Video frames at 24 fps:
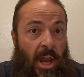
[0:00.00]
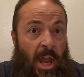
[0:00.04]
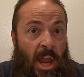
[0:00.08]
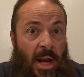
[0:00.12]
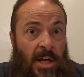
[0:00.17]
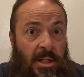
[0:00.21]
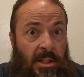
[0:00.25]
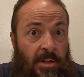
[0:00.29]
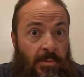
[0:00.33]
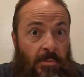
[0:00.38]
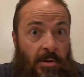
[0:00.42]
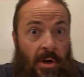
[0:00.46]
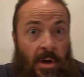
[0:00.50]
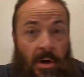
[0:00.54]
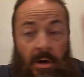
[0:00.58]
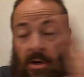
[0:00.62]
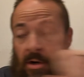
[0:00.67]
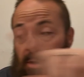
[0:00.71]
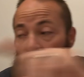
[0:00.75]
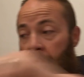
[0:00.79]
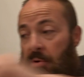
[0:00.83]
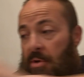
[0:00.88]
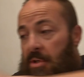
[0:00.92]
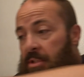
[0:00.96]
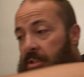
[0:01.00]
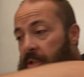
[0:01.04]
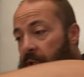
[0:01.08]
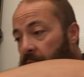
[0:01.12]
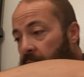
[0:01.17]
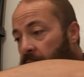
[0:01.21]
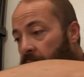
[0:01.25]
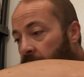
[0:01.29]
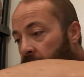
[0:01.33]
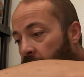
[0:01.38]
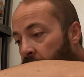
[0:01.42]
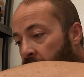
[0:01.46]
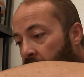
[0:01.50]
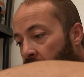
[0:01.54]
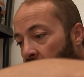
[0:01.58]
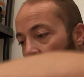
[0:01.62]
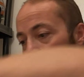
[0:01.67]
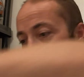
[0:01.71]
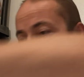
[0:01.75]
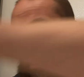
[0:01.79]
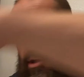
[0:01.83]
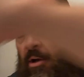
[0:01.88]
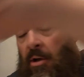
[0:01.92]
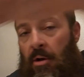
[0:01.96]
Actually, we are going to put something on the
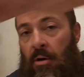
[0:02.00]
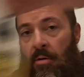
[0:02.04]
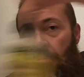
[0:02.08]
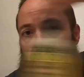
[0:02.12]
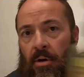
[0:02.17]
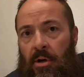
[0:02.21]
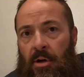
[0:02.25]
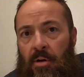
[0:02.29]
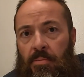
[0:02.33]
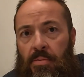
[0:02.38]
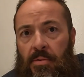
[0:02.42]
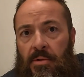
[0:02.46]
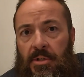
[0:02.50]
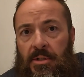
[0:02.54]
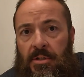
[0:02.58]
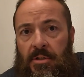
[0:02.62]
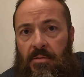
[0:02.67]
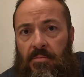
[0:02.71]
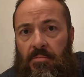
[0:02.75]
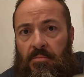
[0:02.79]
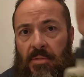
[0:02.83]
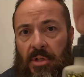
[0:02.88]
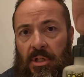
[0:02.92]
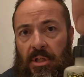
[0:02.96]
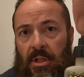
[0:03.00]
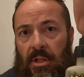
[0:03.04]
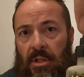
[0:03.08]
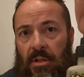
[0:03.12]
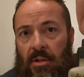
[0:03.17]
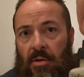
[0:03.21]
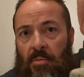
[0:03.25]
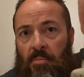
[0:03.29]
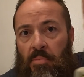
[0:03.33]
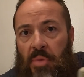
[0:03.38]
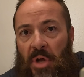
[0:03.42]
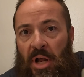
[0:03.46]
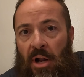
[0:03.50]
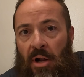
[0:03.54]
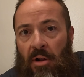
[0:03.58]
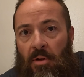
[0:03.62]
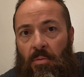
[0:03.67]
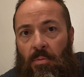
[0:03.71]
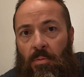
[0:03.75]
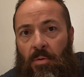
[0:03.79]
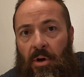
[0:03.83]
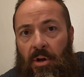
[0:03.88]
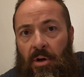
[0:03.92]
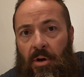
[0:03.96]
bearing. We're going to put some
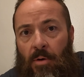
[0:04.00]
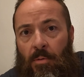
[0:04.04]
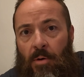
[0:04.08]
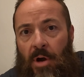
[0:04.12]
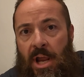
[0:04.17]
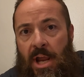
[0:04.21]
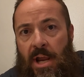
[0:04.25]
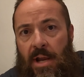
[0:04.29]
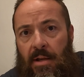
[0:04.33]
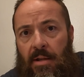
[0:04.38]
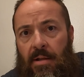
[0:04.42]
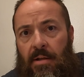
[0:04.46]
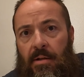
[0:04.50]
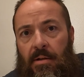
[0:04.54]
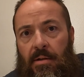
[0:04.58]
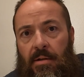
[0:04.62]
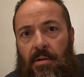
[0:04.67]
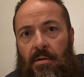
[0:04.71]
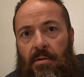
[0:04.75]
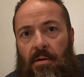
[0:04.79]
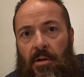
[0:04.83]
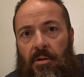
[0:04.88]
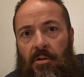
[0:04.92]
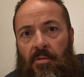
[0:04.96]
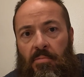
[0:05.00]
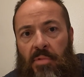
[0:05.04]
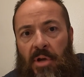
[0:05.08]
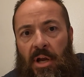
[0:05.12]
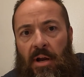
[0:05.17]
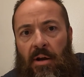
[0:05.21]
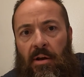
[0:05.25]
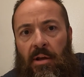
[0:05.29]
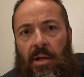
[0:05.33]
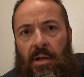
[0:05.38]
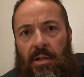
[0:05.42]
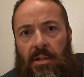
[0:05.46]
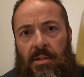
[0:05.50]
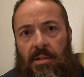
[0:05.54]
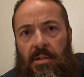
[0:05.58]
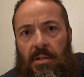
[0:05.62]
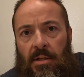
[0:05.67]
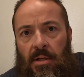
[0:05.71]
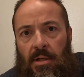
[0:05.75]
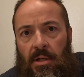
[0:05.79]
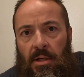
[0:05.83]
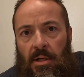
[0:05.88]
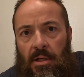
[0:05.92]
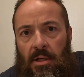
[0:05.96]
Label 108 on the bearings.
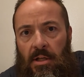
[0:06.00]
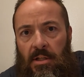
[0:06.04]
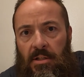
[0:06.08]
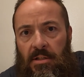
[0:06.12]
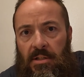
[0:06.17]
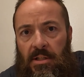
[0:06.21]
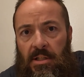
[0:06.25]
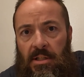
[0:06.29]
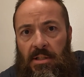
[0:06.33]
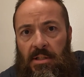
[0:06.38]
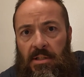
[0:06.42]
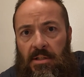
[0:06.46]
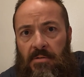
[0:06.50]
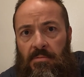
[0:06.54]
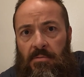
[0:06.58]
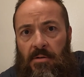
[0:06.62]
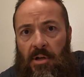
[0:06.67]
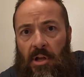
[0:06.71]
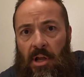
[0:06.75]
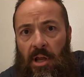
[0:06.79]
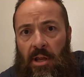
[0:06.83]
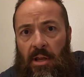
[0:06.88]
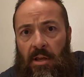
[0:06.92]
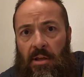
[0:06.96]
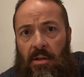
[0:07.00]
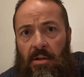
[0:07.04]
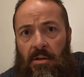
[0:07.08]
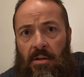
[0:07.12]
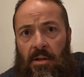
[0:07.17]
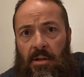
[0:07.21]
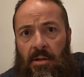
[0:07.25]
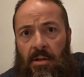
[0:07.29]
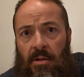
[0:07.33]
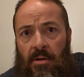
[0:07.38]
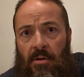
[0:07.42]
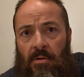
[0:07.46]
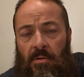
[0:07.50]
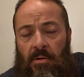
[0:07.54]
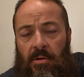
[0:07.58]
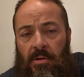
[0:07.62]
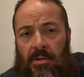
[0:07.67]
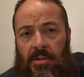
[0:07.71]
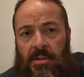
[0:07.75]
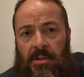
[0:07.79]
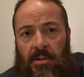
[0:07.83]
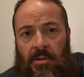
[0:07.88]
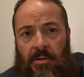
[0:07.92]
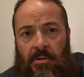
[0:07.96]
This is what the
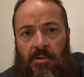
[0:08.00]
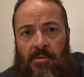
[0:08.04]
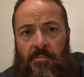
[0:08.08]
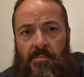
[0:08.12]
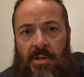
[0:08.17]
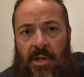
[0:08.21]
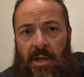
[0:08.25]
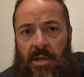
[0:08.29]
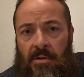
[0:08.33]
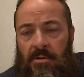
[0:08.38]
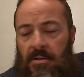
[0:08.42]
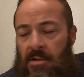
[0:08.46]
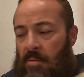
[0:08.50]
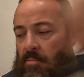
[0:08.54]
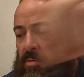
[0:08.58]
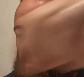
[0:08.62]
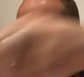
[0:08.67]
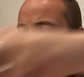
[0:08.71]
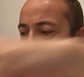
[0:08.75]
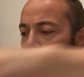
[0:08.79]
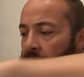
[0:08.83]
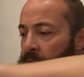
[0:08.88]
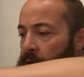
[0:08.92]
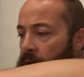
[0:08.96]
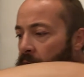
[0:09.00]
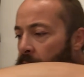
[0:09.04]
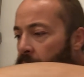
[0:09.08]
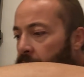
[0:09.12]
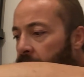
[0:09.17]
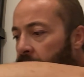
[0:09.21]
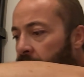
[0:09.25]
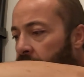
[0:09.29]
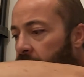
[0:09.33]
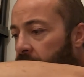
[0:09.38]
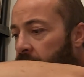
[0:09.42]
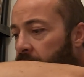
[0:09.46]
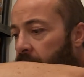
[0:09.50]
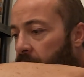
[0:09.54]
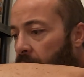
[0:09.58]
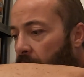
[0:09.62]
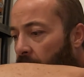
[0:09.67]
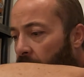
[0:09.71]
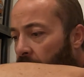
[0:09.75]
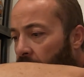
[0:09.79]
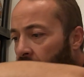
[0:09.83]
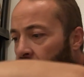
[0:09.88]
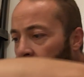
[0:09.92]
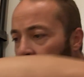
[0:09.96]
oils, the lubes I use on my helicopters,
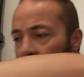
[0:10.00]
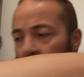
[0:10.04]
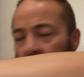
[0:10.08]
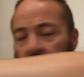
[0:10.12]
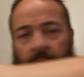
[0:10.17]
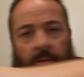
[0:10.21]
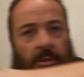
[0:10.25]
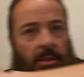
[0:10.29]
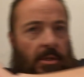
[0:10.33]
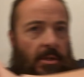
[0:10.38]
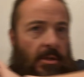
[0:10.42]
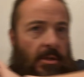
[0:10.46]
all of them.